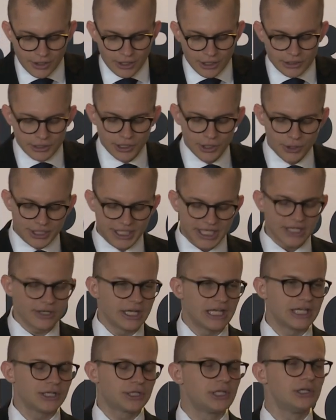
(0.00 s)
Luke,
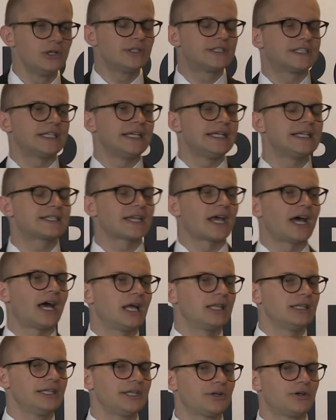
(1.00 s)
he includes these
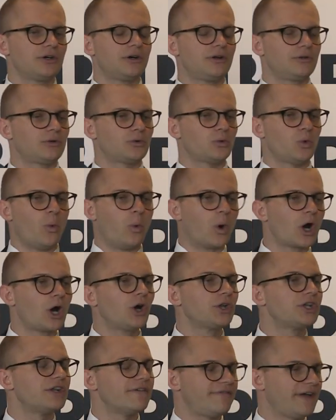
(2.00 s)
little
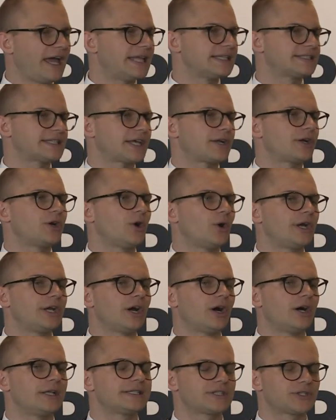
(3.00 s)
world events that are going
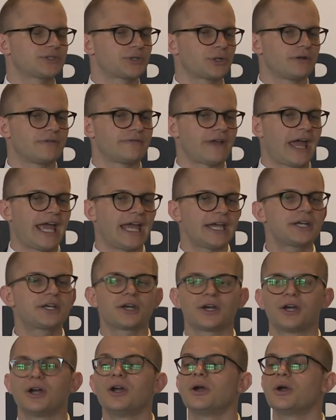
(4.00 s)
on to sort of
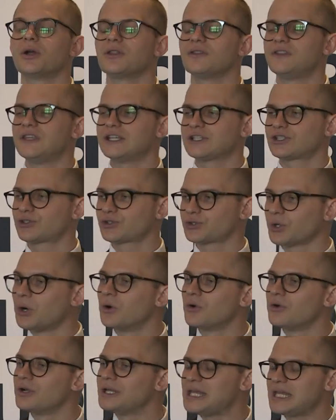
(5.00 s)
anchor this
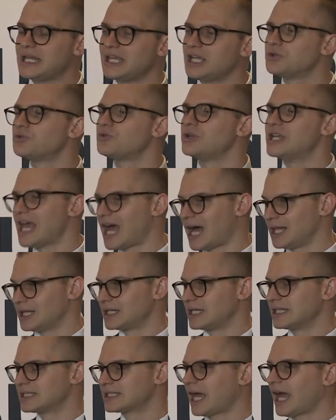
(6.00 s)
story in
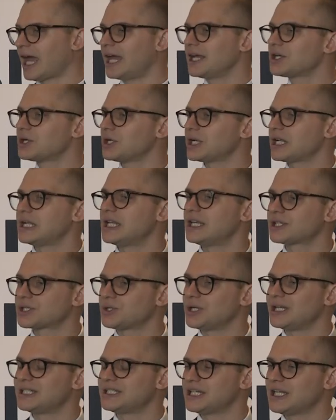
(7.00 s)
reality, to anchor it in
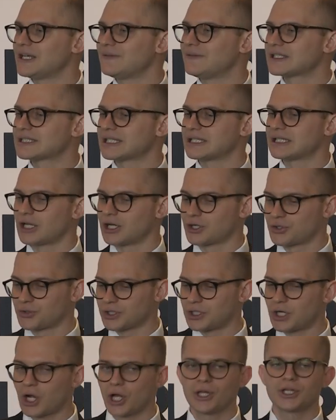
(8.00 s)
history and to give us a
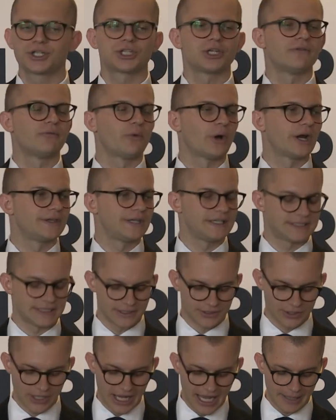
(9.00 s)
chronology of where these
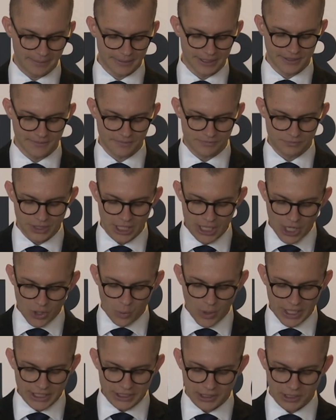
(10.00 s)
things are happening.
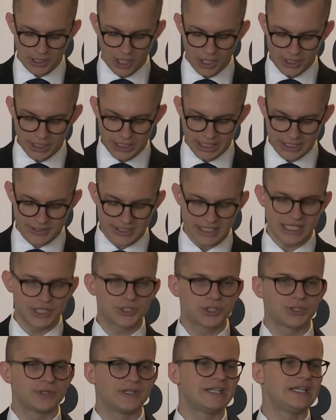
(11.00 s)
When Claudius
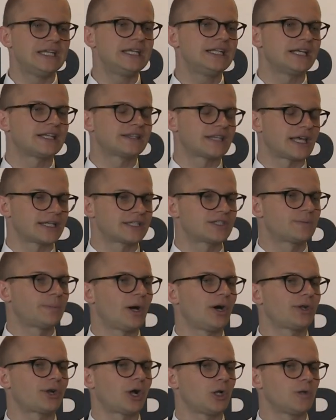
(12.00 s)
issued the edict that
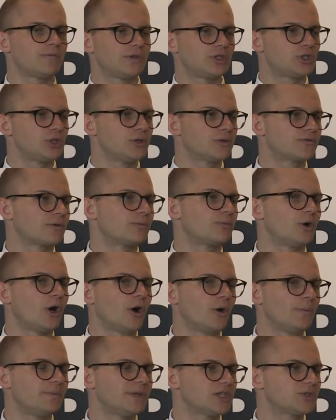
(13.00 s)
expelled all of the Jews from
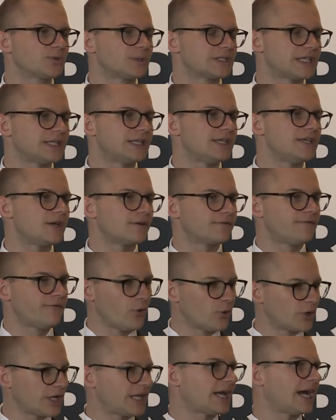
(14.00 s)
Rome, this was in the year
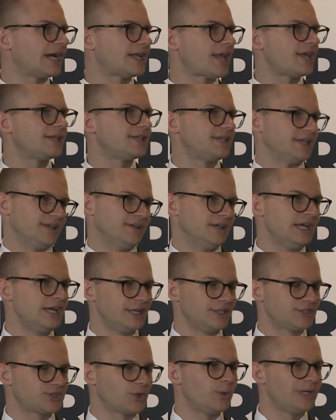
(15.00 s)
49 AD.
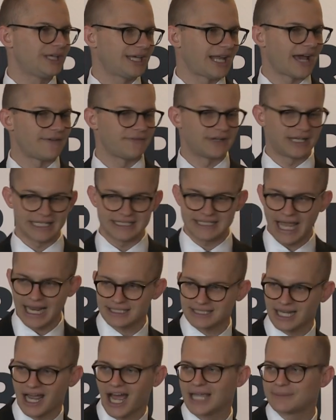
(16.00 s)
So we can have an
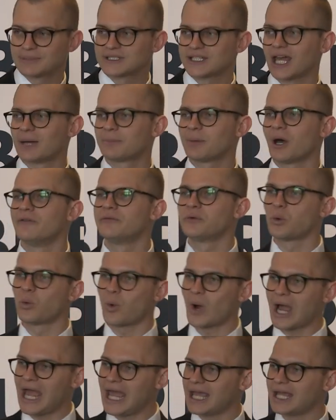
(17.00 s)
exact timestamp of
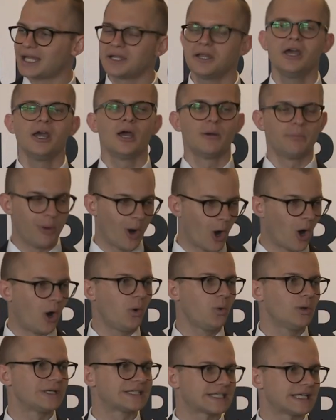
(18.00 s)
when
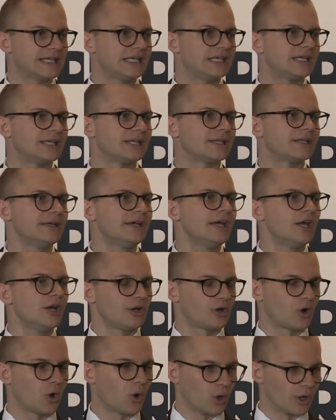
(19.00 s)
Paul was in
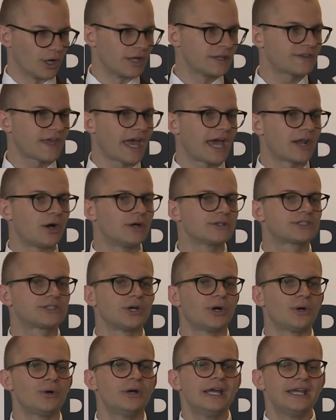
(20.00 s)
Corinth and
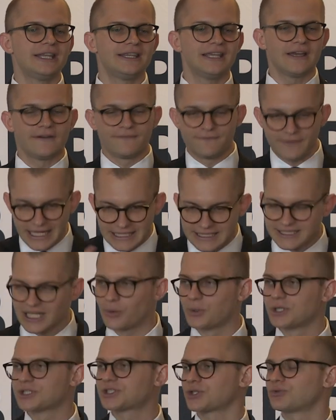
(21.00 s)
also the events that
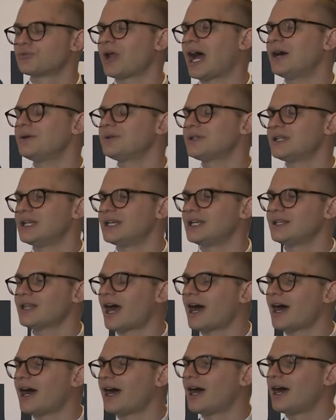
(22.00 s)
were surrounding
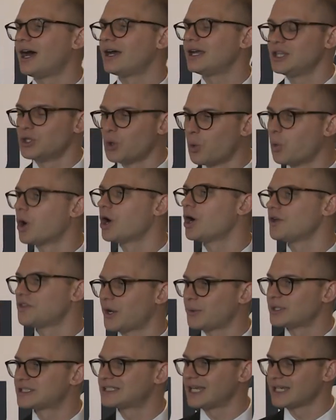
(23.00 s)
in the world
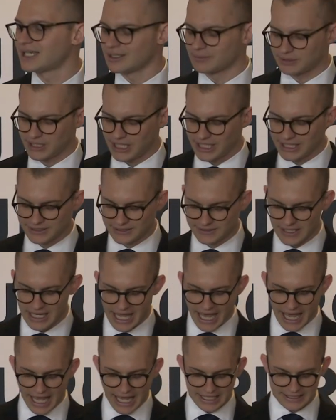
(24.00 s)
that was taking place
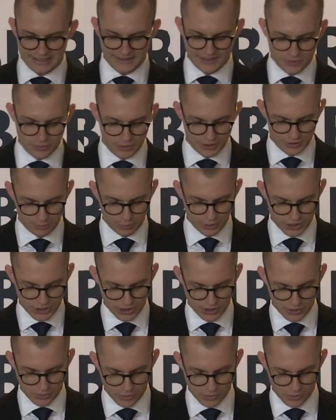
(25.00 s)
as he was preaching the